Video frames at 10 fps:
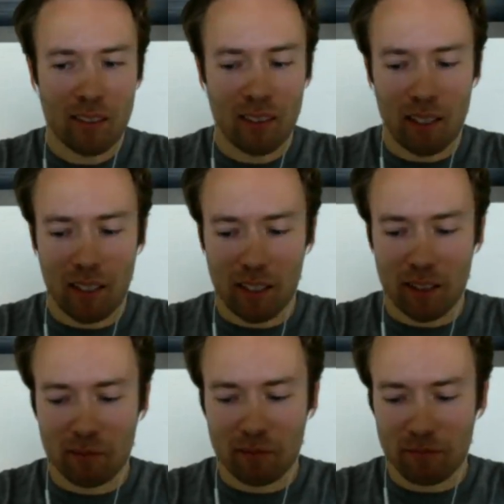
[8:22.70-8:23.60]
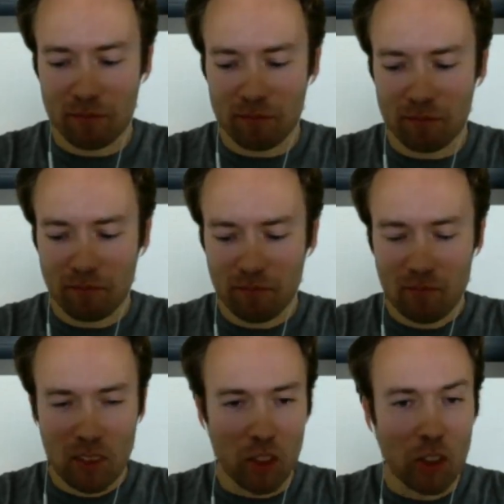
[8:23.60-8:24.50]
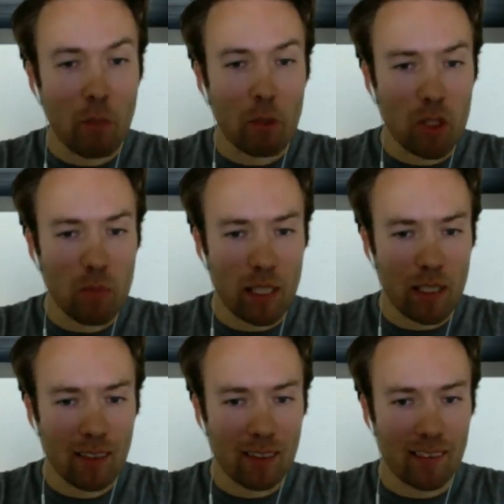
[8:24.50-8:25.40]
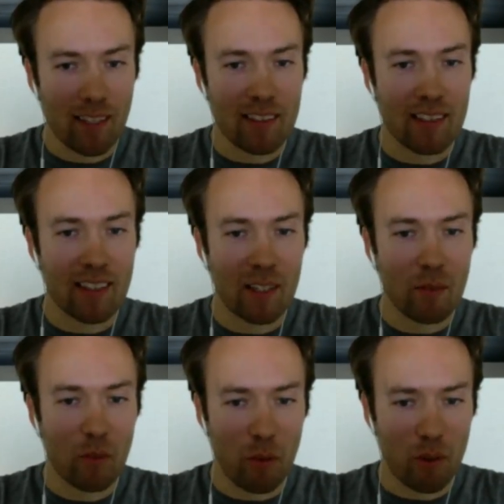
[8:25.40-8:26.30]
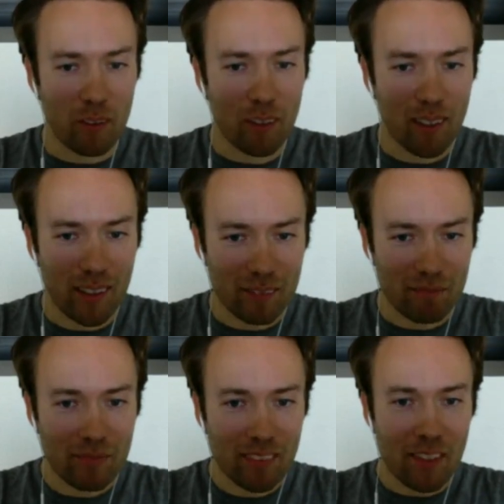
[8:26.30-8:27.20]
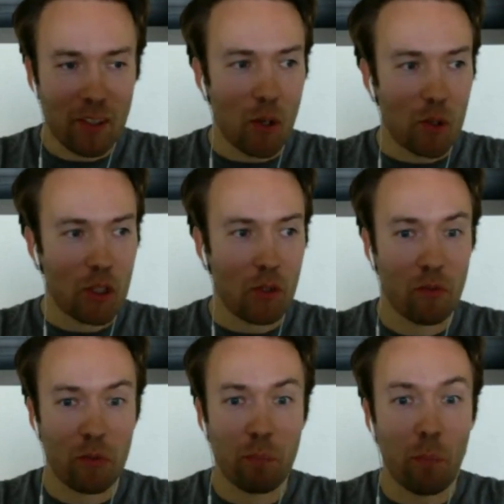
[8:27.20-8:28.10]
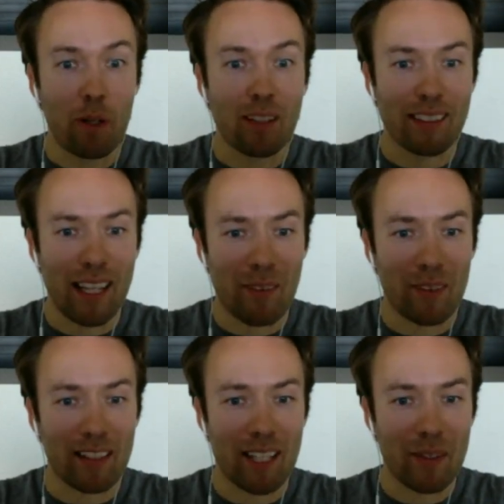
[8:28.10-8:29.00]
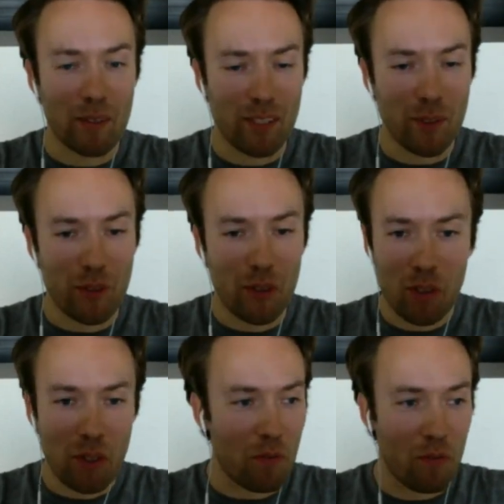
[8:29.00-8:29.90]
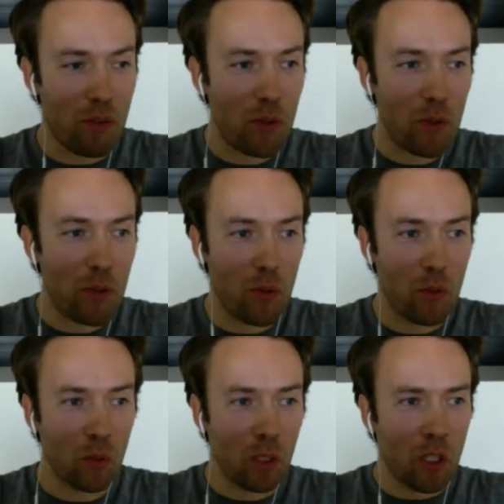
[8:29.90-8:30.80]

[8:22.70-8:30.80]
doublespeak, the 1984 notion of boiling down language to just a few